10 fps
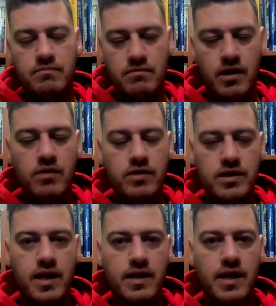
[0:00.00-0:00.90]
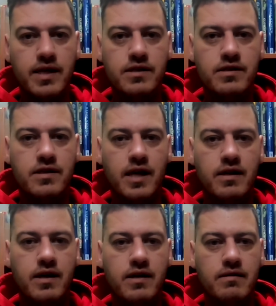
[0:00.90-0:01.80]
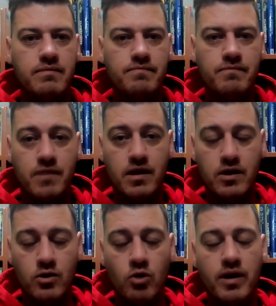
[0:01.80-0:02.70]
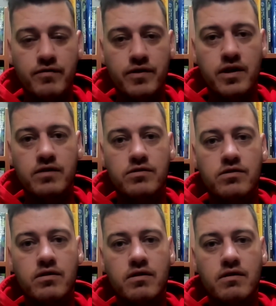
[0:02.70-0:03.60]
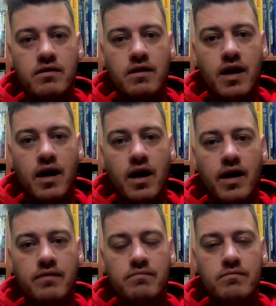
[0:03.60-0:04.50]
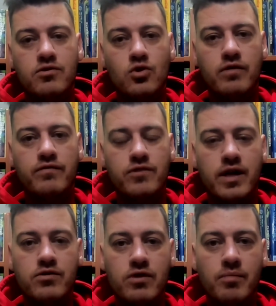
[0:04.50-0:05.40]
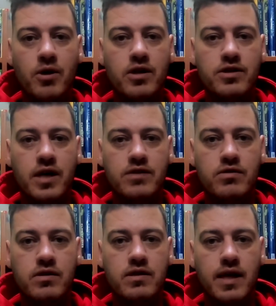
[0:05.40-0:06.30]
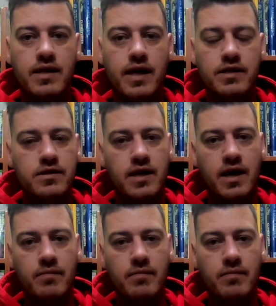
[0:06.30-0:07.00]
No estate agents, and in all my videos, I sort of try to apologize to estate agents.